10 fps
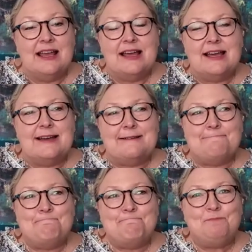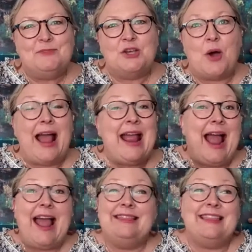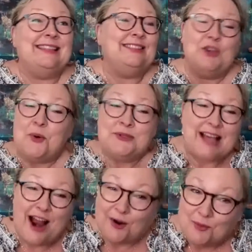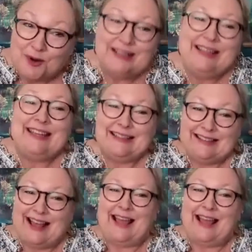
Mm-hmm. Um, so I, I think those are really,